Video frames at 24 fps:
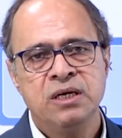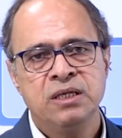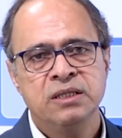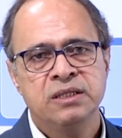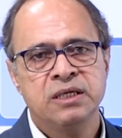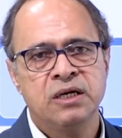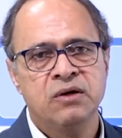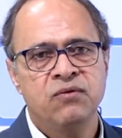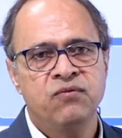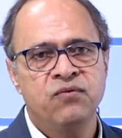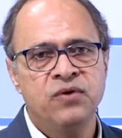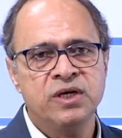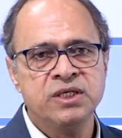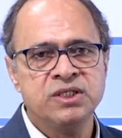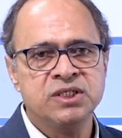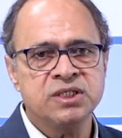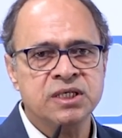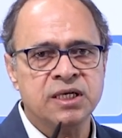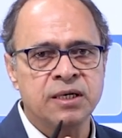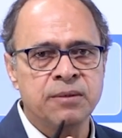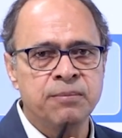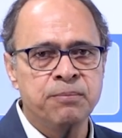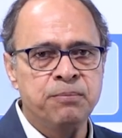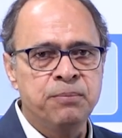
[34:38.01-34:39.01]
that which
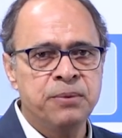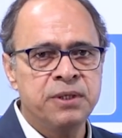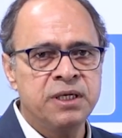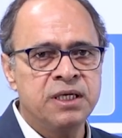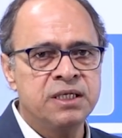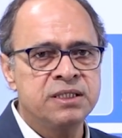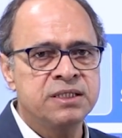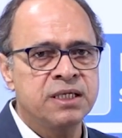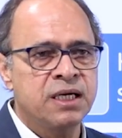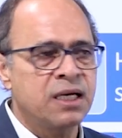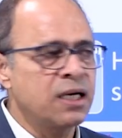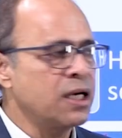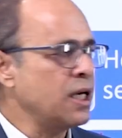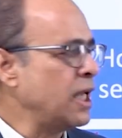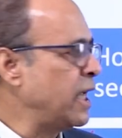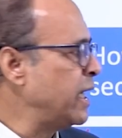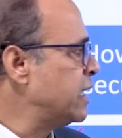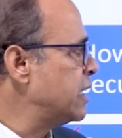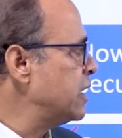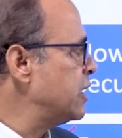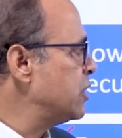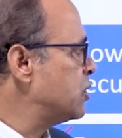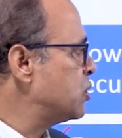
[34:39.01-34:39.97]
companies are likely